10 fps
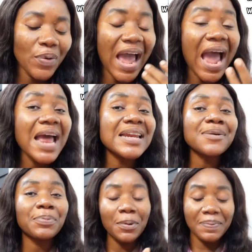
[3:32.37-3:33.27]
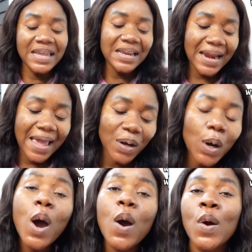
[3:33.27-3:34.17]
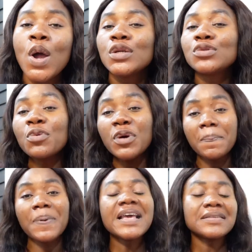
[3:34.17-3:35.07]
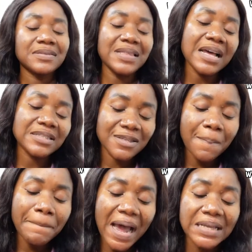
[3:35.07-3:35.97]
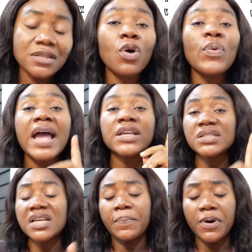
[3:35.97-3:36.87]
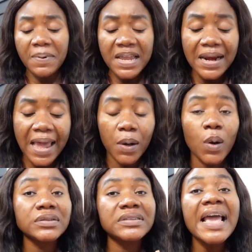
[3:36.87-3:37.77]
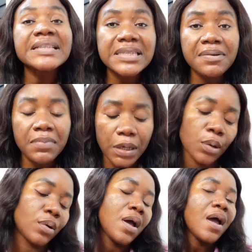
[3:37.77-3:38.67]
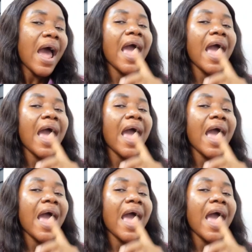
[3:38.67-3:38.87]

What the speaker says: So we are adding propylene glycol to replace that part. So we are using propylene glycol 30 ml.